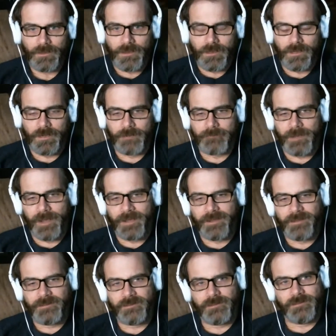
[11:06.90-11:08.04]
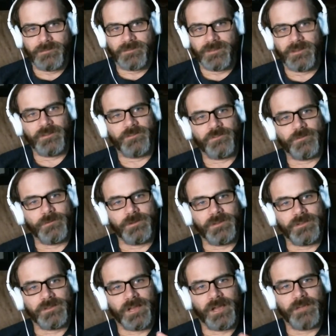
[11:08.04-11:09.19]
I didn't do any
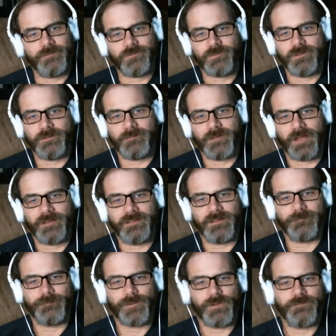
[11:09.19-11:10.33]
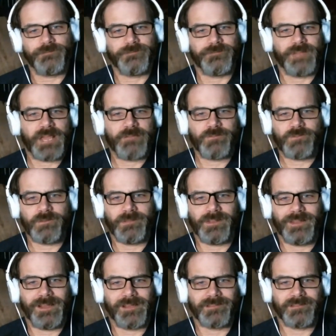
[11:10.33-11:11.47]
live stream. I did brief live streaming
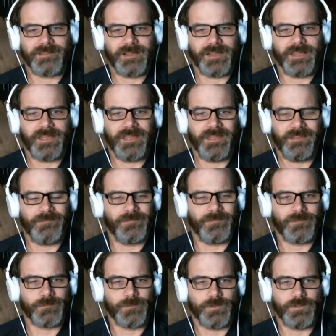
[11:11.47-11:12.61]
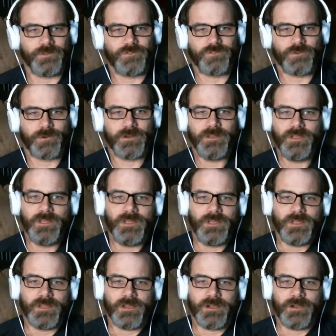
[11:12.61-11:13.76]
last night. It was really short.
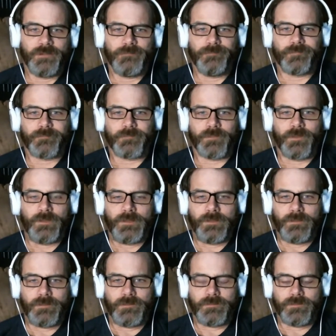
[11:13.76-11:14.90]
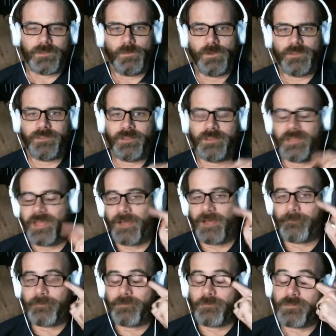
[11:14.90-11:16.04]
The one thing that
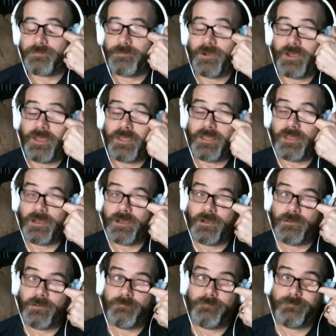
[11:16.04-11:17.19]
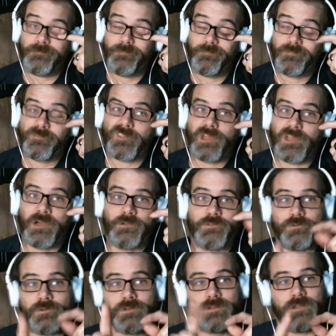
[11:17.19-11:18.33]
happened with my, I was
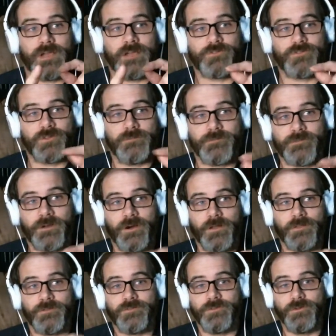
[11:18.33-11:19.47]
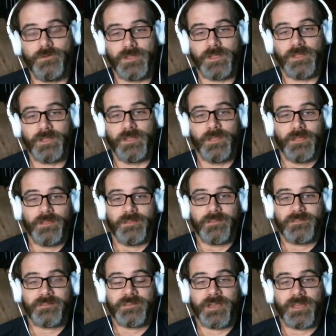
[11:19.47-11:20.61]
doing a live stream of Call of Duty
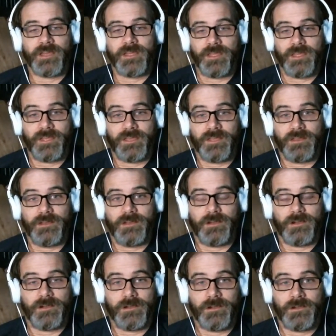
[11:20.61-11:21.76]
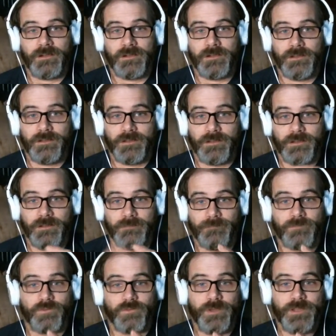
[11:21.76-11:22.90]
tonight and on
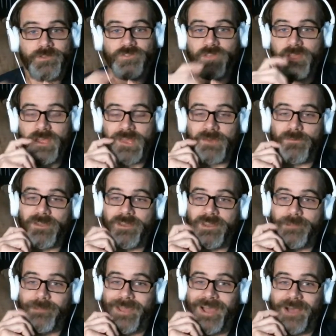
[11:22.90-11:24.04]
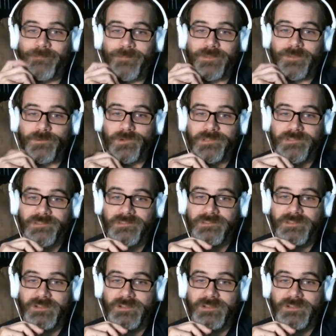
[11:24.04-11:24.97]
Twitch, and what ended up happening is